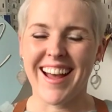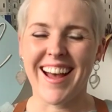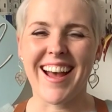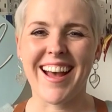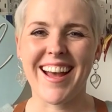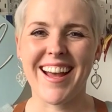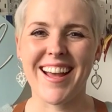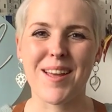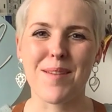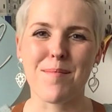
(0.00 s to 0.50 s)

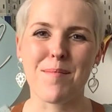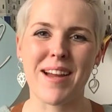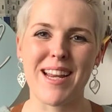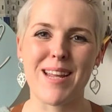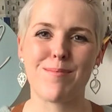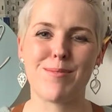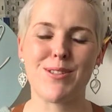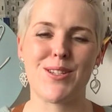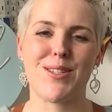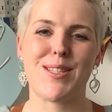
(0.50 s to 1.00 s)
Hi, my
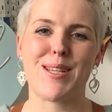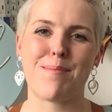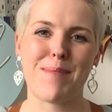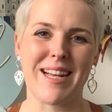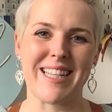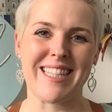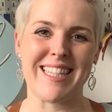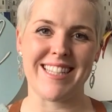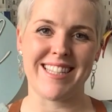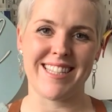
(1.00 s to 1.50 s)
name's Suzanne
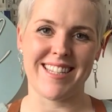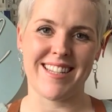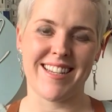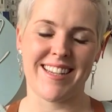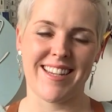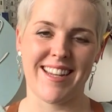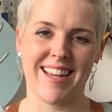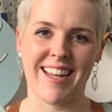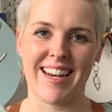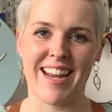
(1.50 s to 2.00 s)

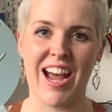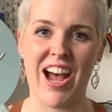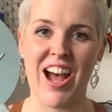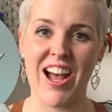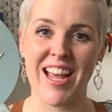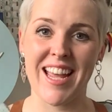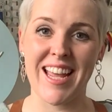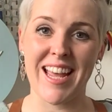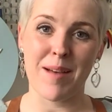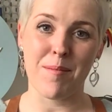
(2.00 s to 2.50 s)
Pattinson and
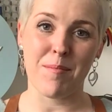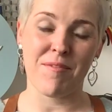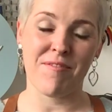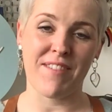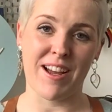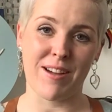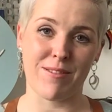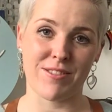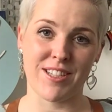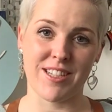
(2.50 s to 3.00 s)
I am
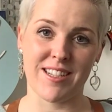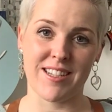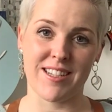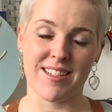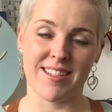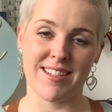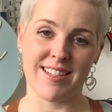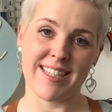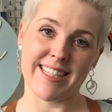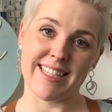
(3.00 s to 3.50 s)
founder
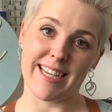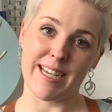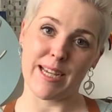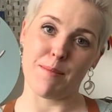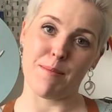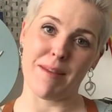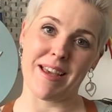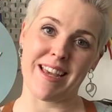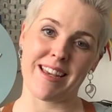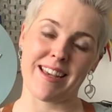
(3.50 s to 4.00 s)
and
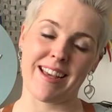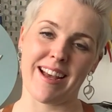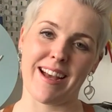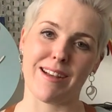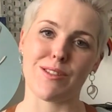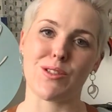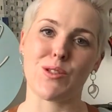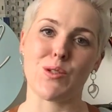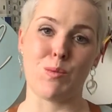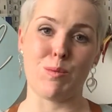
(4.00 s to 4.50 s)
design maker
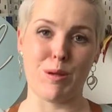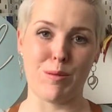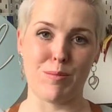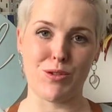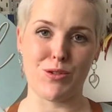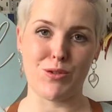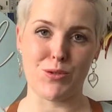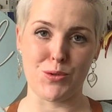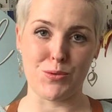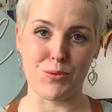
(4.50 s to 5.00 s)
at Soul
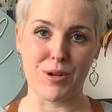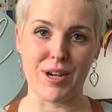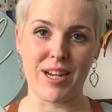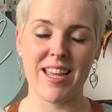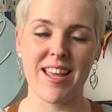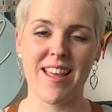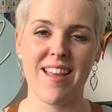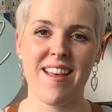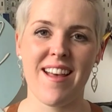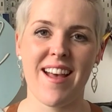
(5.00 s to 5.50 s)
Purpose
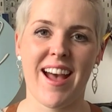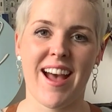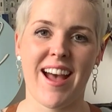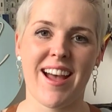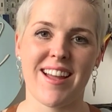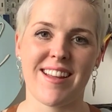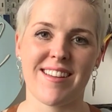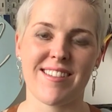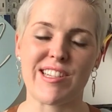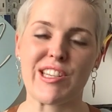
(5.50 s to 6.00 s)
Jewellery,
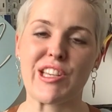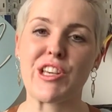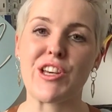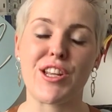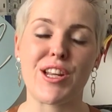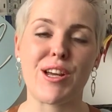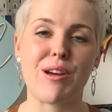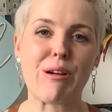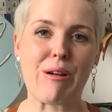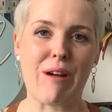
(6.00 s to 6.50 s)
and
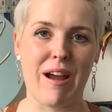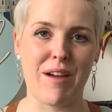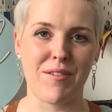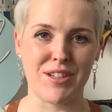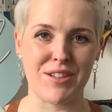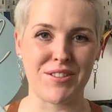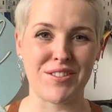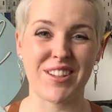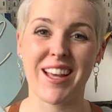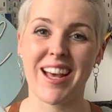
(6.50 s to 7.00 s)

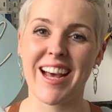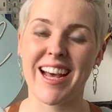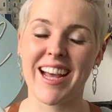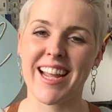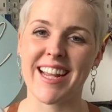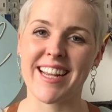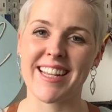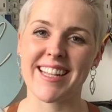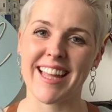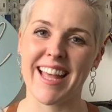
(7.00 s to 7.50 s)
Kernowcraft have
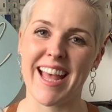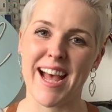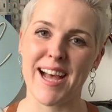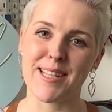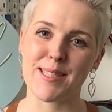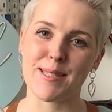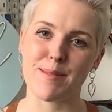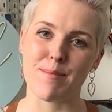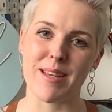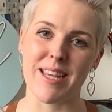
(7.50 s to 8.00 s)
kindly
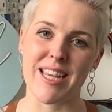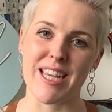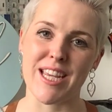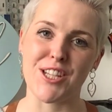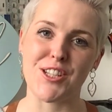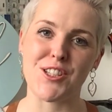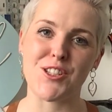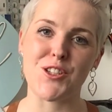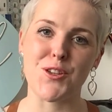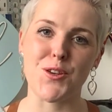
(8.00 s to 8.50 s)
asked
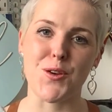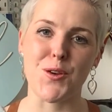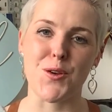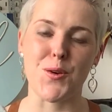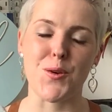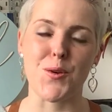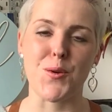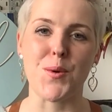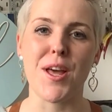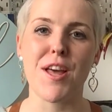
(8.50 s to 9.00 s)
me
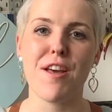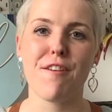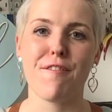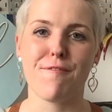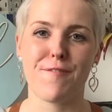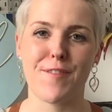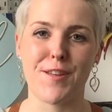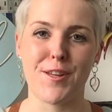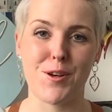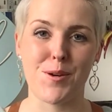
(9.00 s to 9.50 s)
to
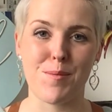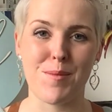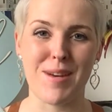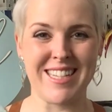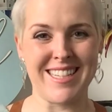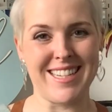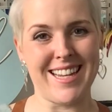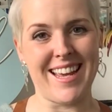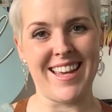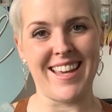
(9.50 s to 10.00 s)
film a
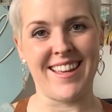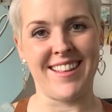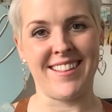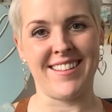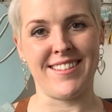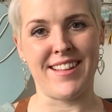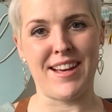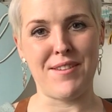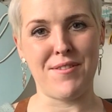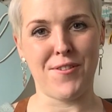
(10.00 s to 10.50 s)
day in the
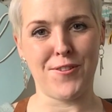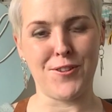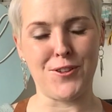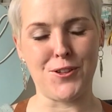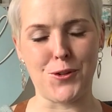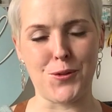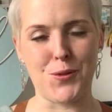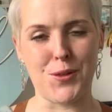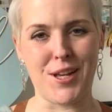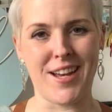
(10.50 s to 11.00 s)
life of a
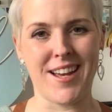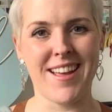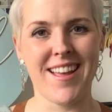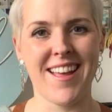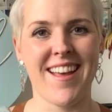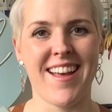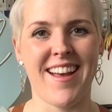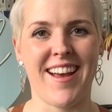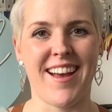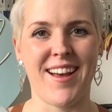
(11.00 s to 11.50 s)
jeweller.
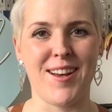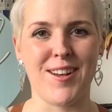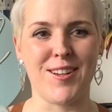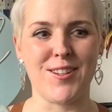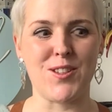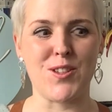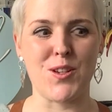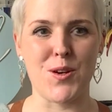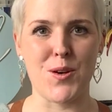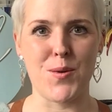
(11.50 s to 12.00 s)

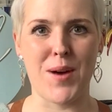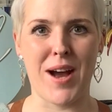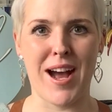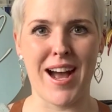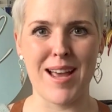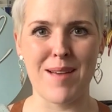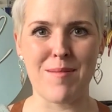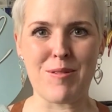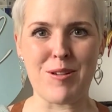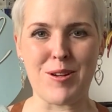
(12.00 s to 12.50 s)
So
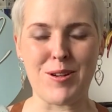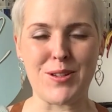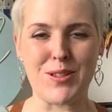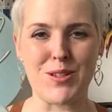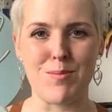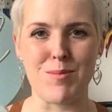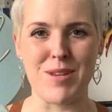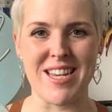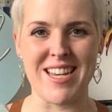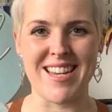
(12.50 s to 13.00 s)
I'm going
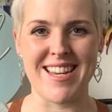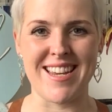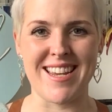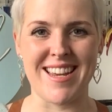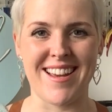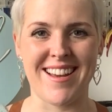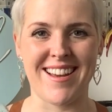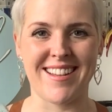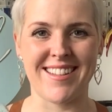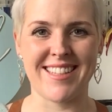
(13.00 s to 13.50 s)
to
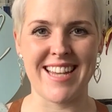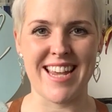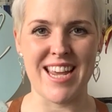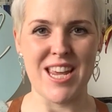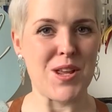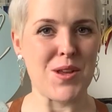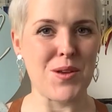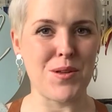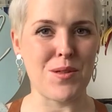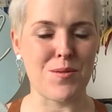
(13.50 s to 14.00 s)
be
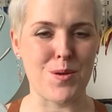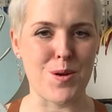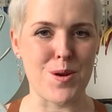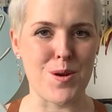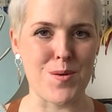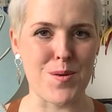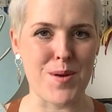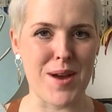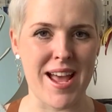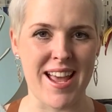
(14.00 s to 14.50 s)
taking you
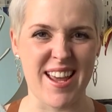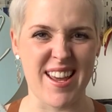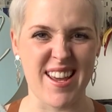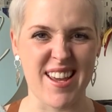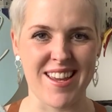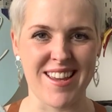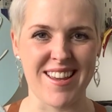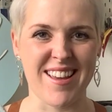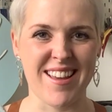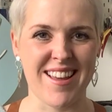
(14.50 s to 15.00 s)
through
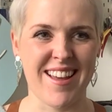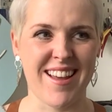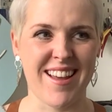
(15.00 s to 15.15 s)
a